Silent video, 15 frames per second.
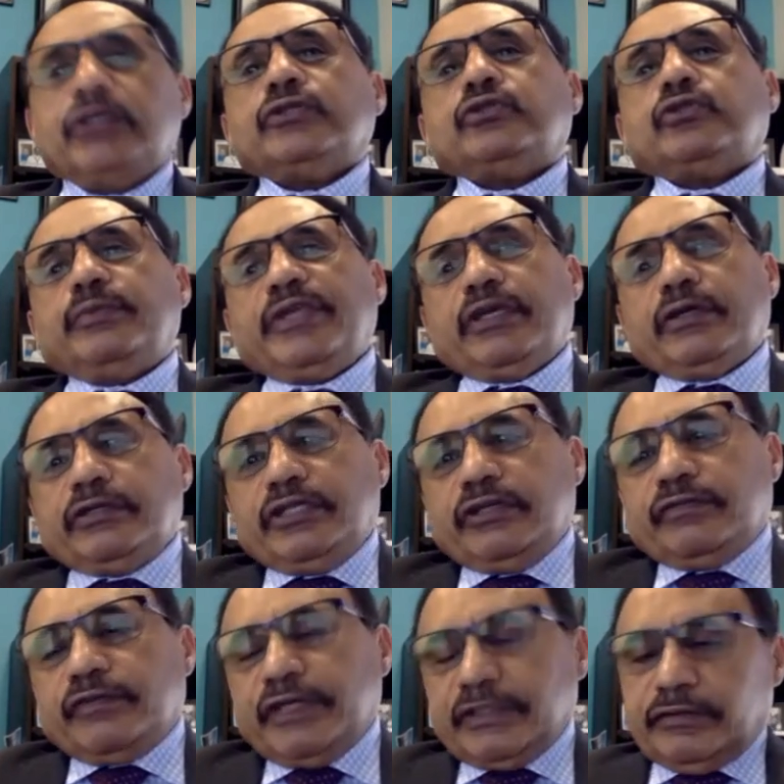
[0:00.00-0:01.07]
to be
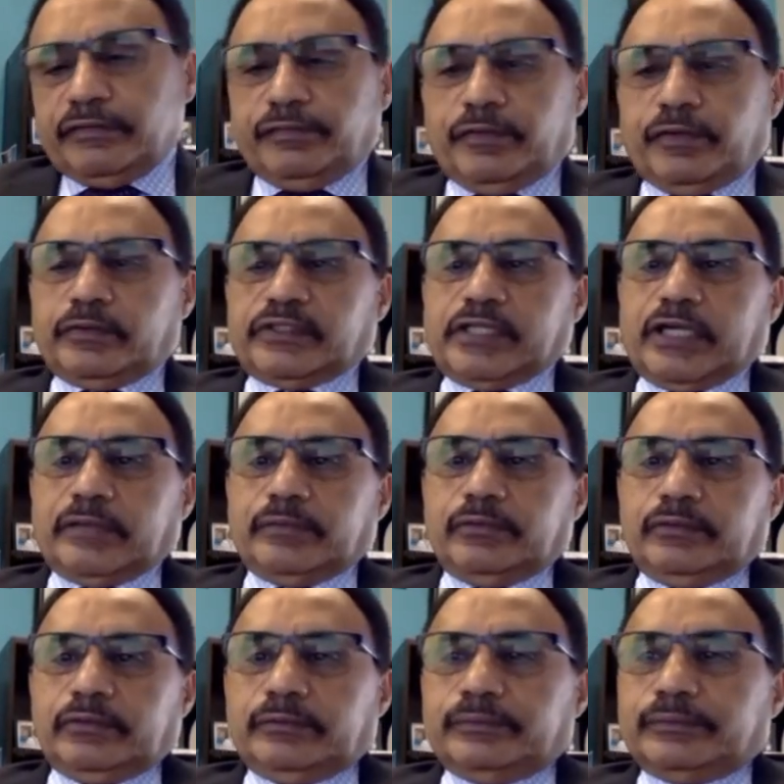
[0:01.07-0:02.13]
innovative, for example.
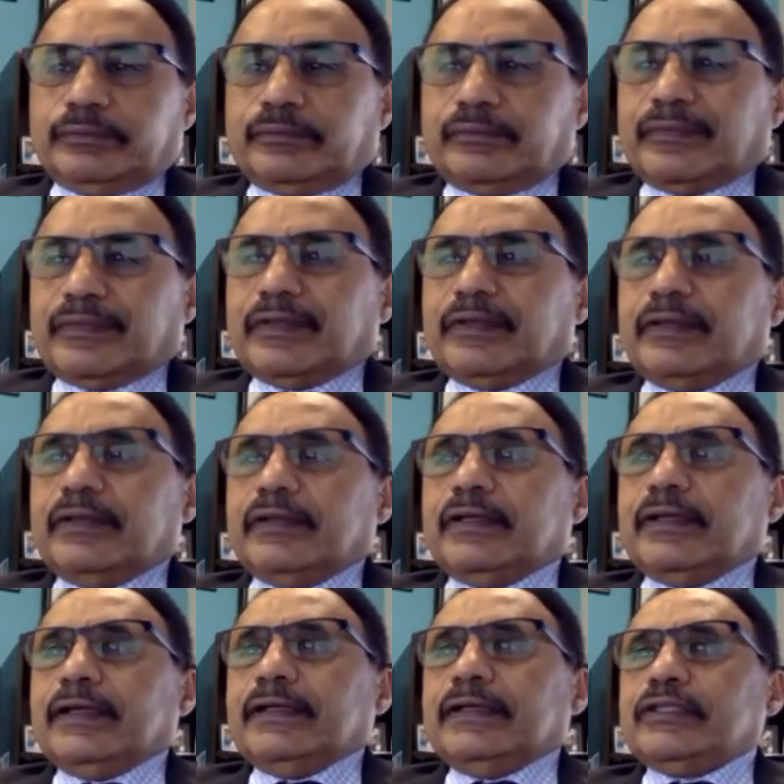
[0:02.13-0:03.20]

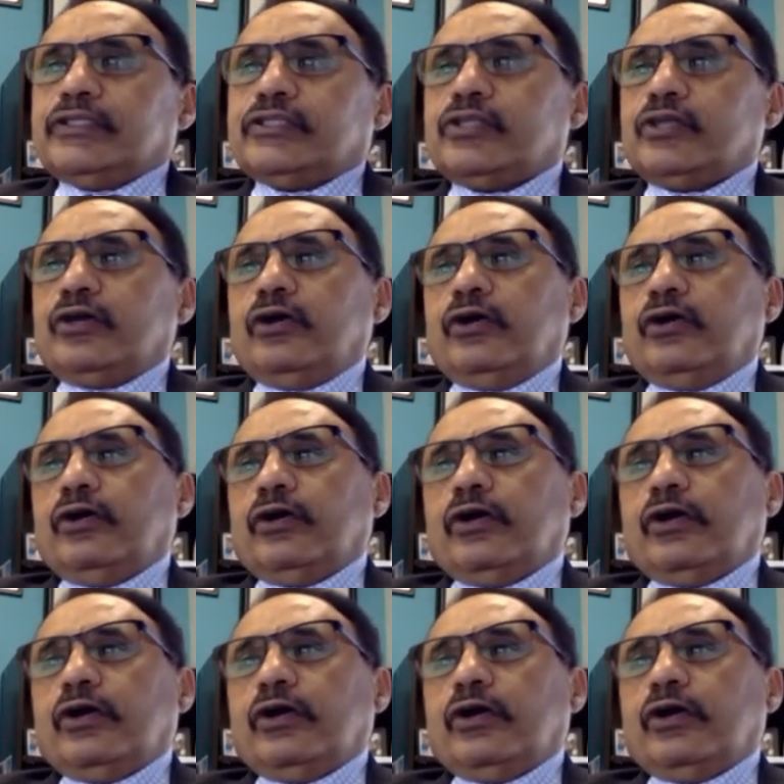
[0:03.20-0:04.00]
So